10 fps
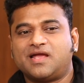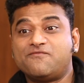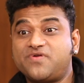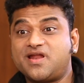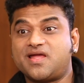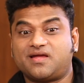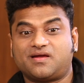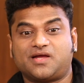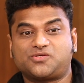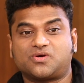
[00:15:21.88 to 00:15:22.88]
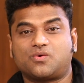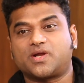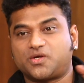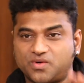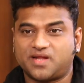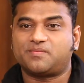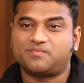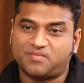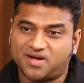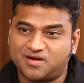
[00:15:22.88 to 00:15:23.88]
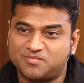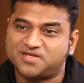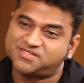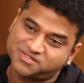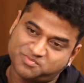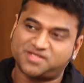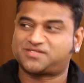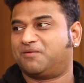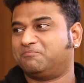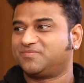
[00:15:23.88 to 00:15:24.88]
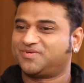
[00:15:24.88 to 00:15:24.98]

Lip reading: every day, I used to go, okay, today, Malayalam lyricist, please come.